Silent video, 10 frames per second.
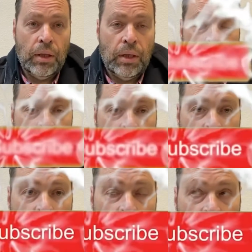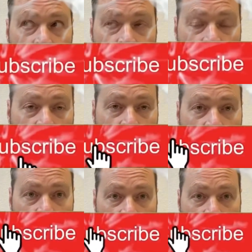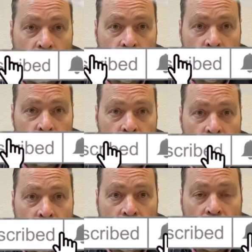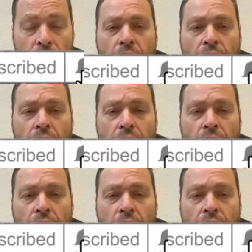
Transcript: uh, share on your favorite social media.